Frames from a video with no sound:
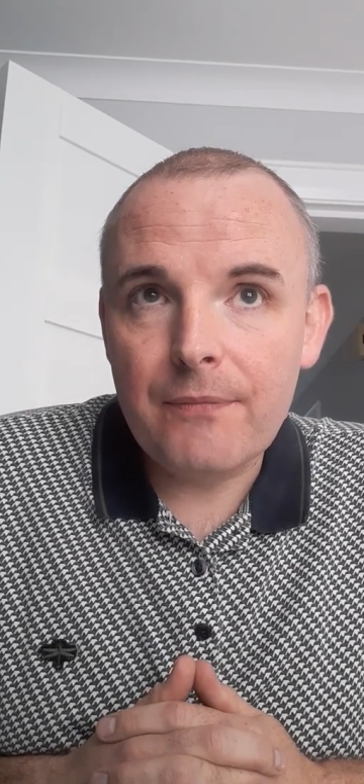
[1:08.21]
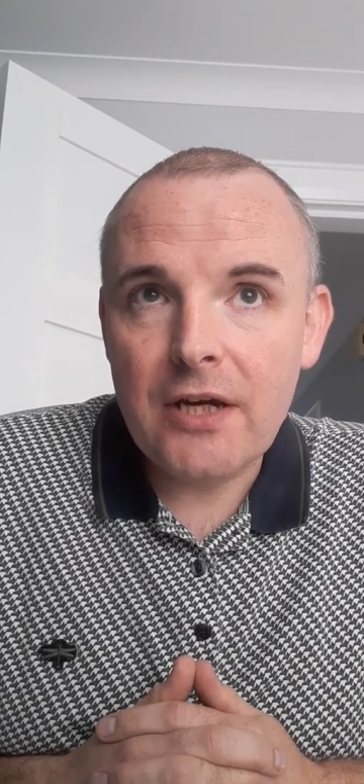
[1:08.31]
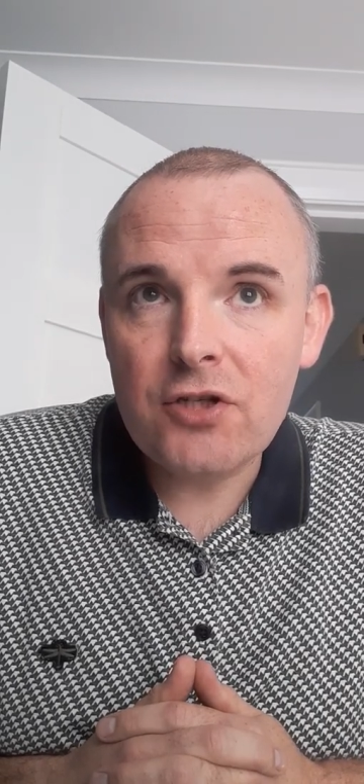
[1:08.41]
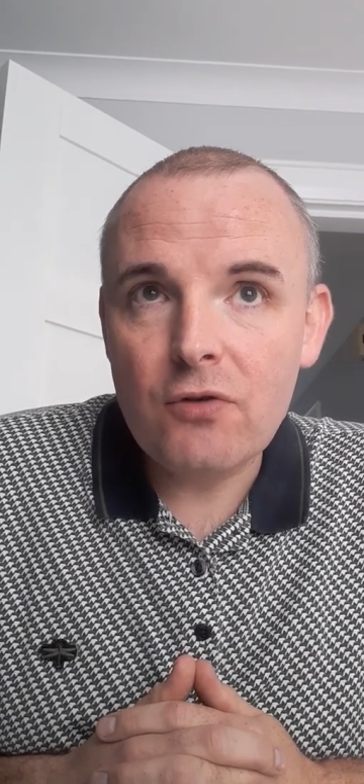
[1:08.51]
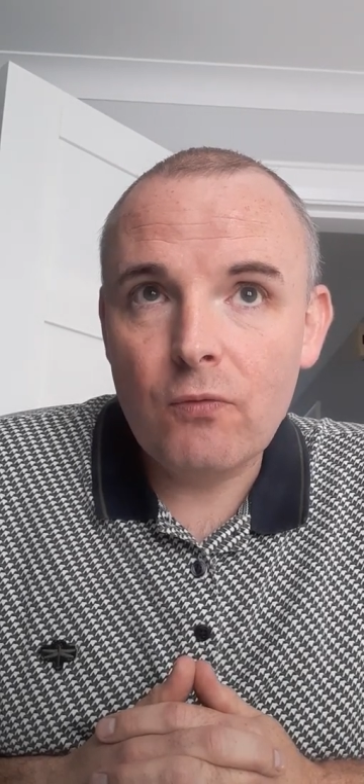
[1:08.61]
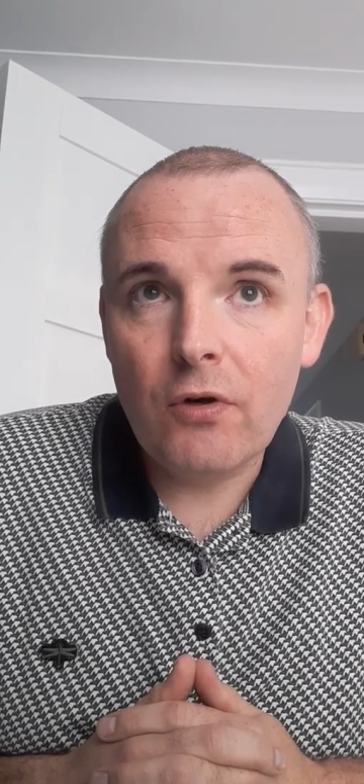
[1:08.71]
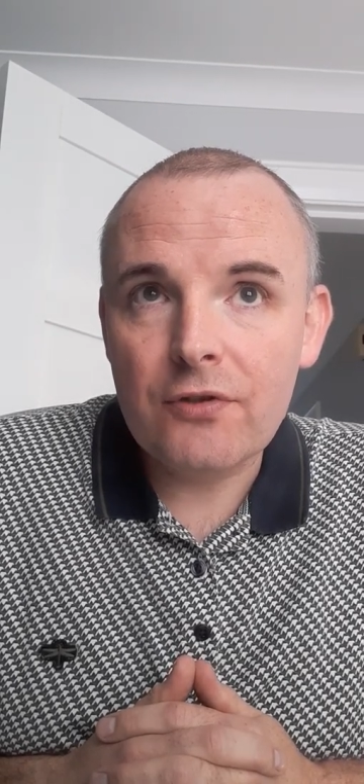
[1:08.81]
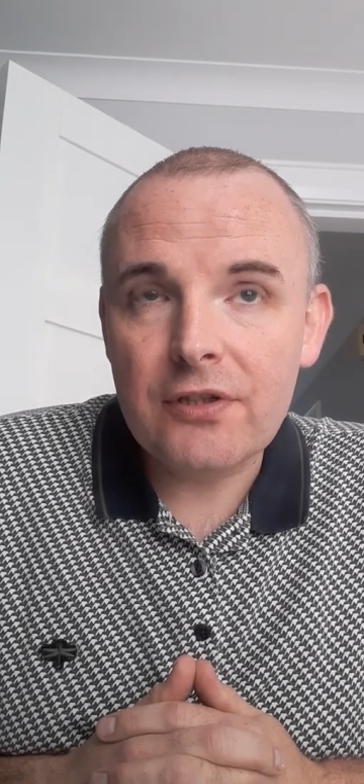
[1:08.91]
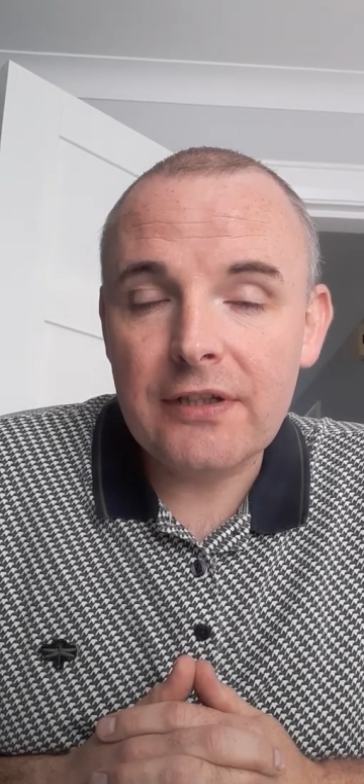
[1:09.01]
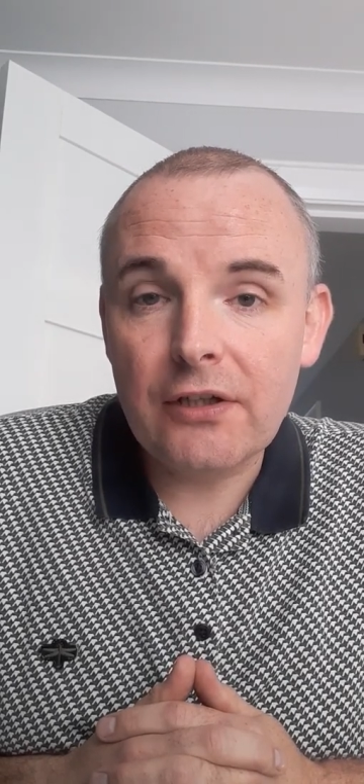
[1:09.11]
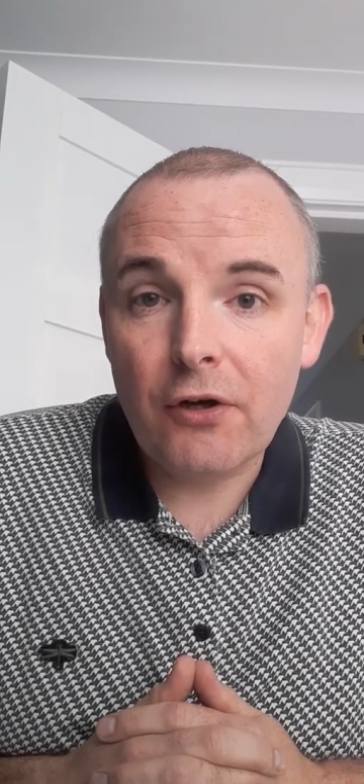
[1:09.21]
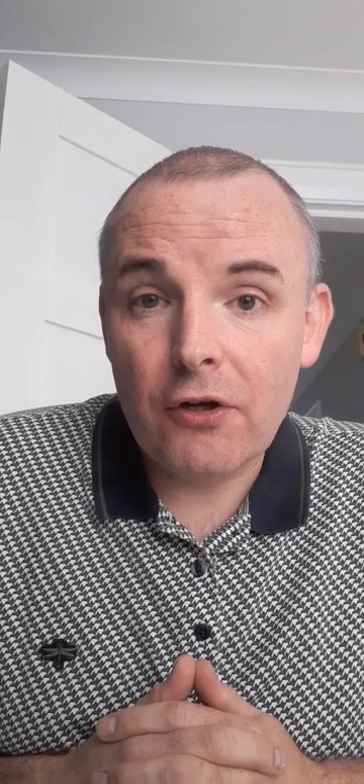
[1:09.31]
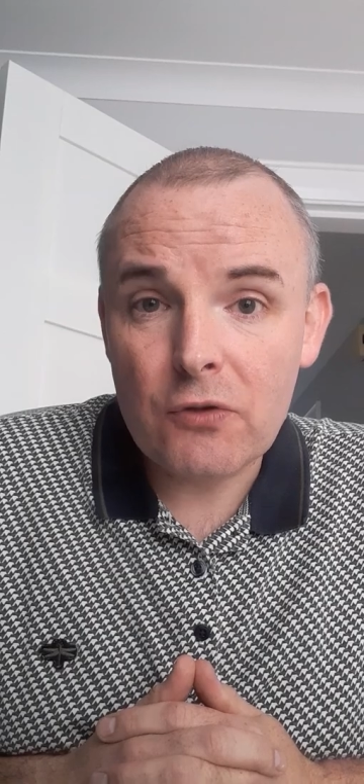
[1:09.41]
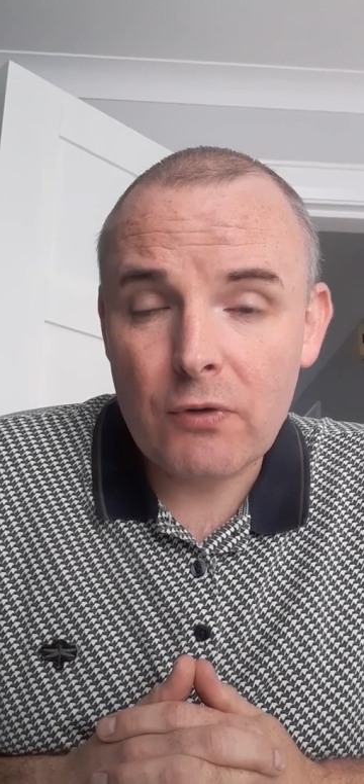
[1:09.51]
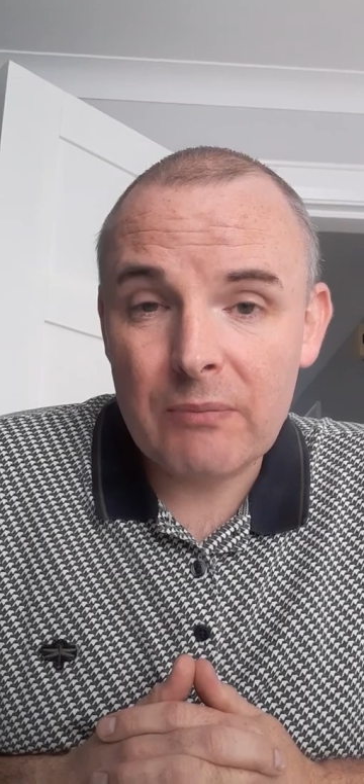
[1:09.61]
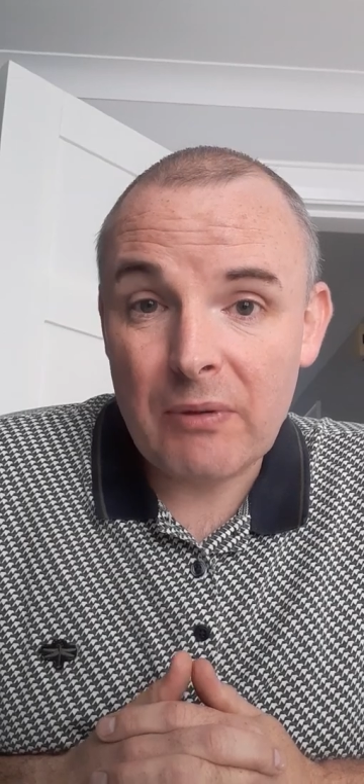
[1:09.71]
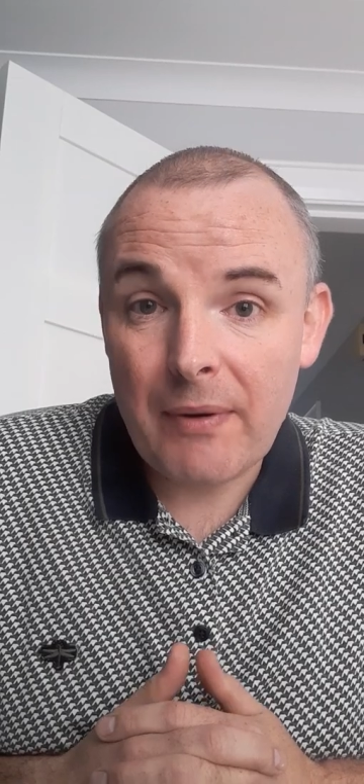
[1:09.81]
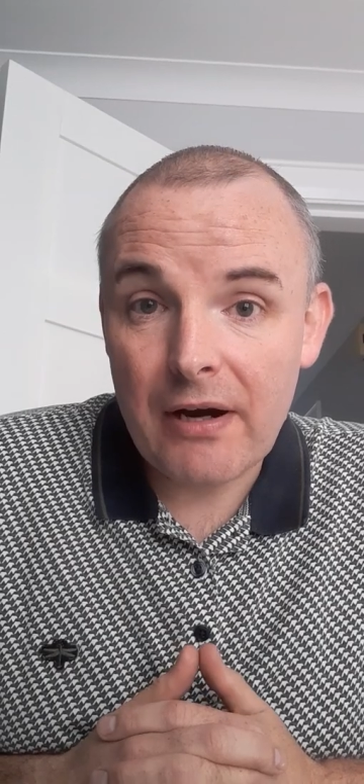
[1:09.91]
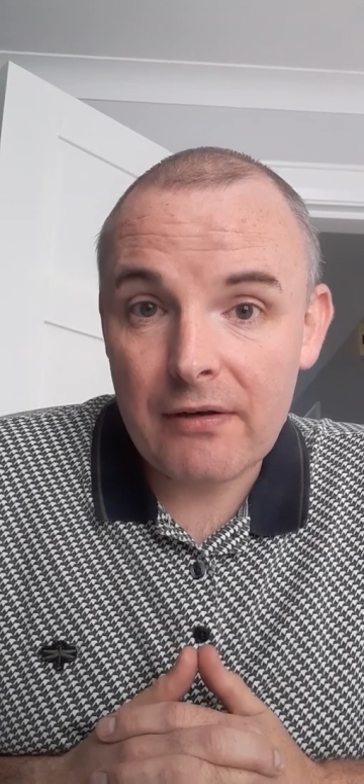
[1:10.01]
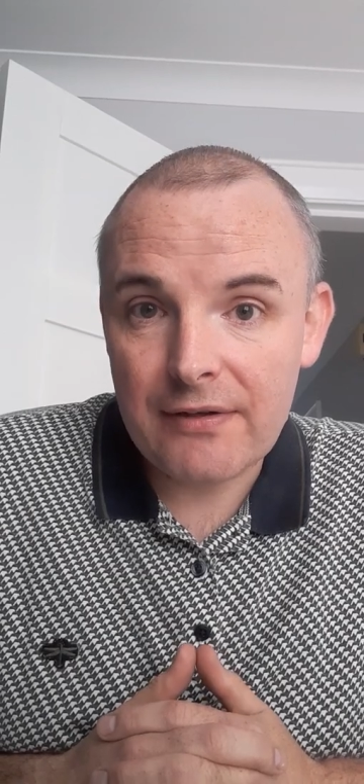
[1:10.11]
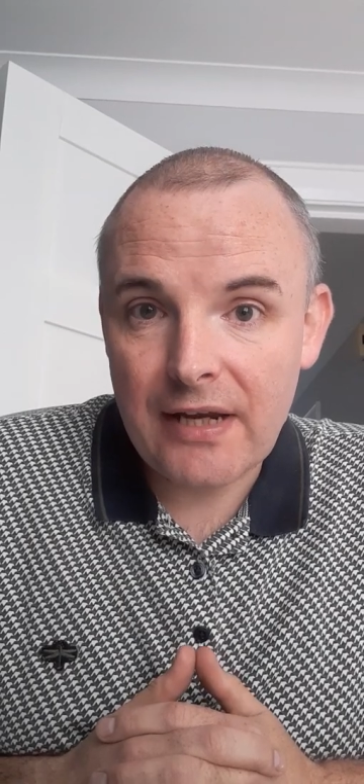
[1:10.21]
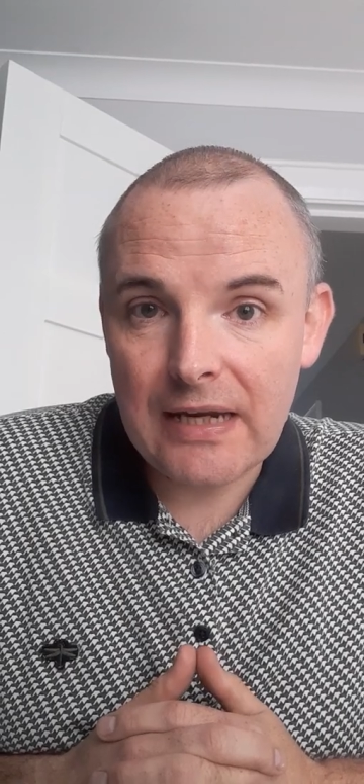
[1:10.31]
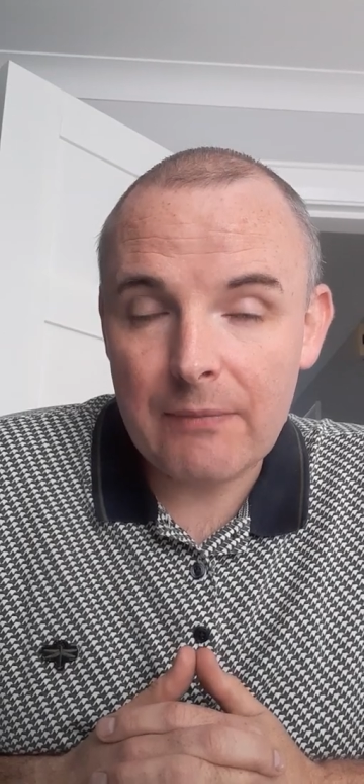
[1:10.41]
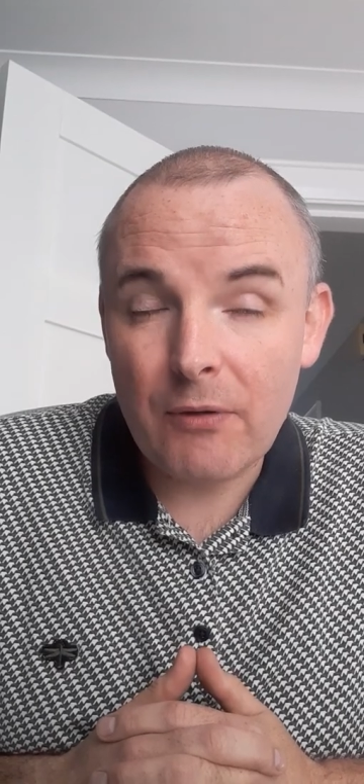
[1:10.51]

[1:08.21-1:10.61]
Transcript: issue was that the accounts weren't prepared in time.